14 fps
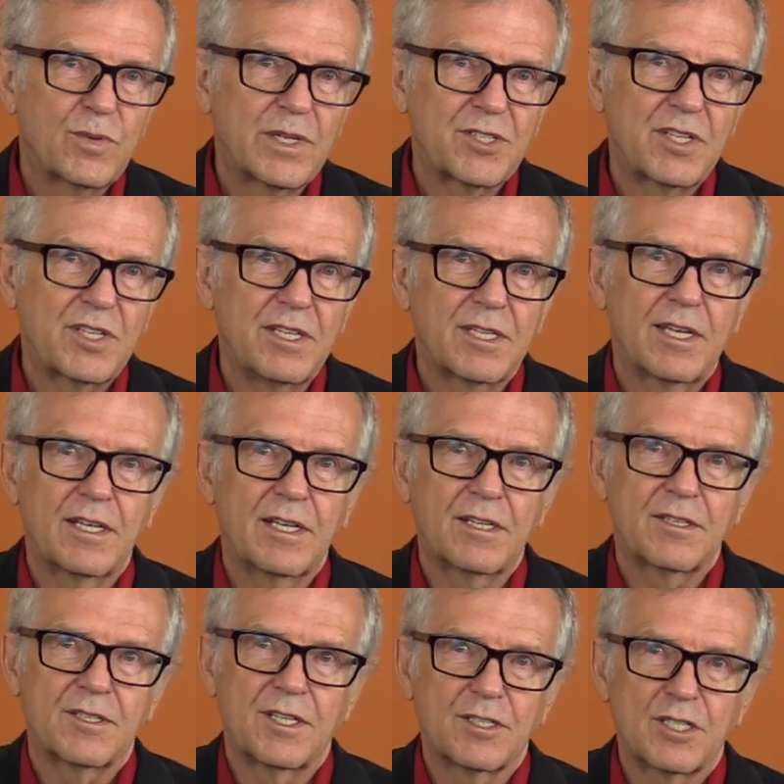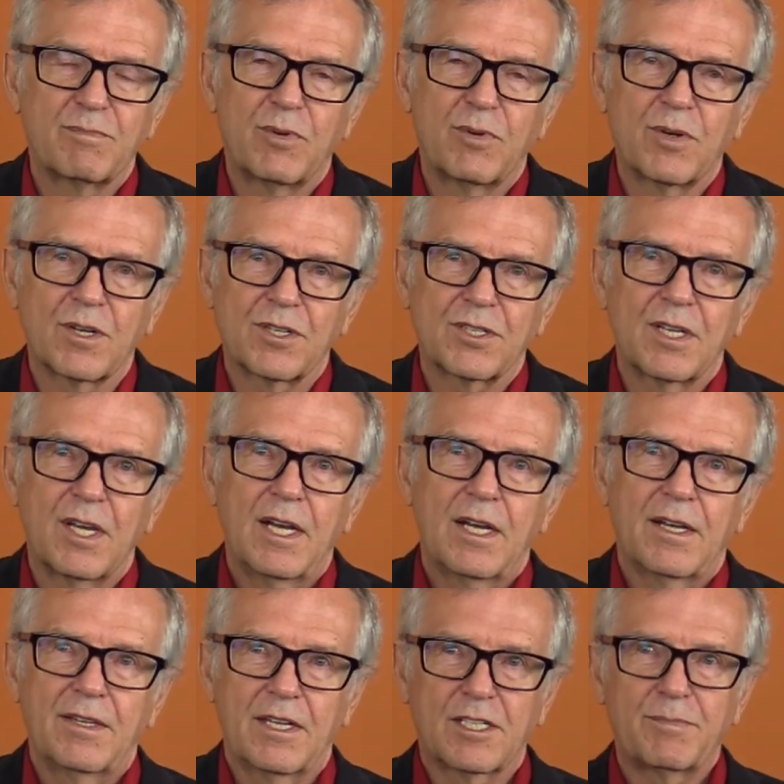risky things in sports,
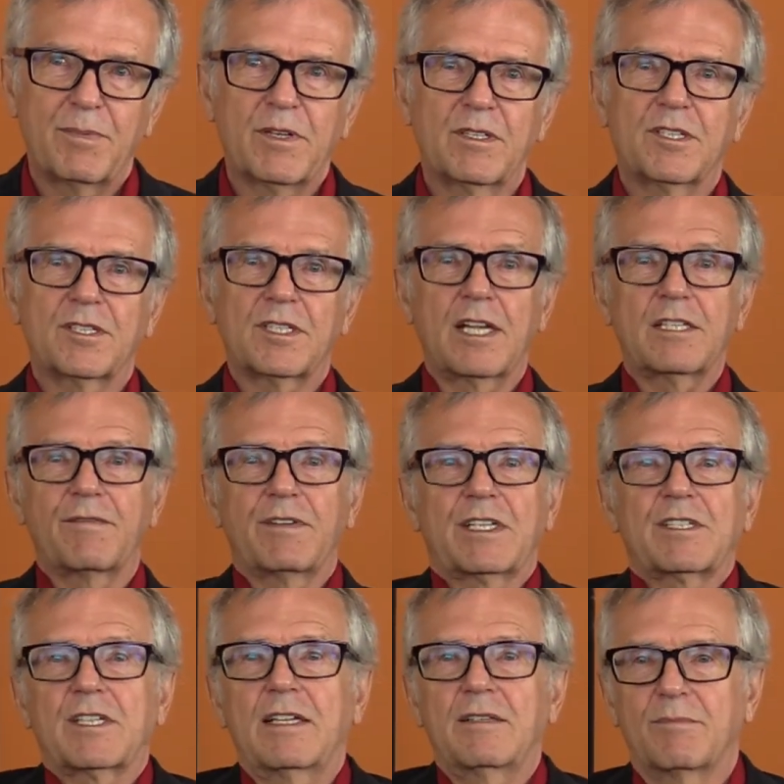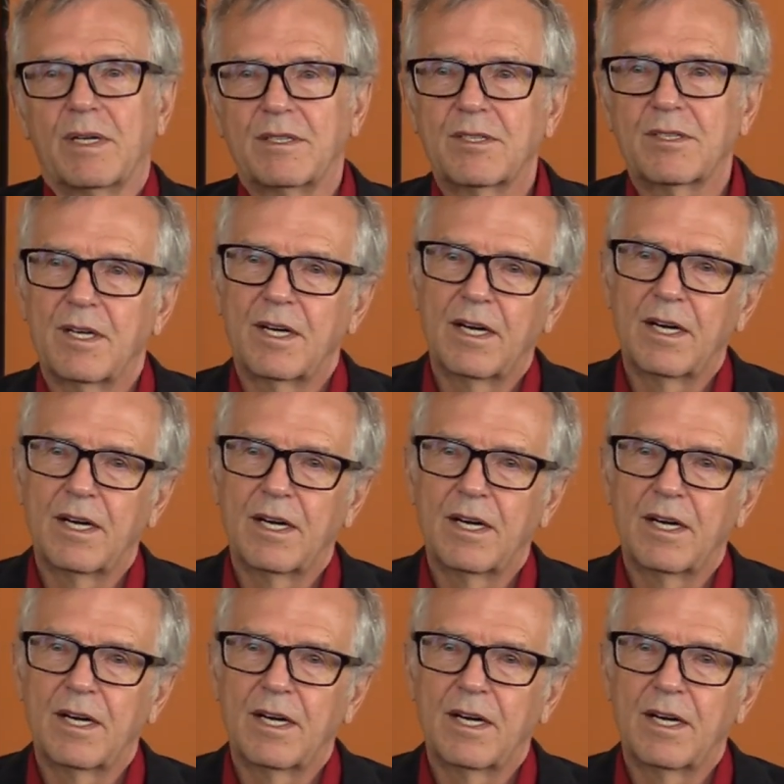they experience a sense of excitement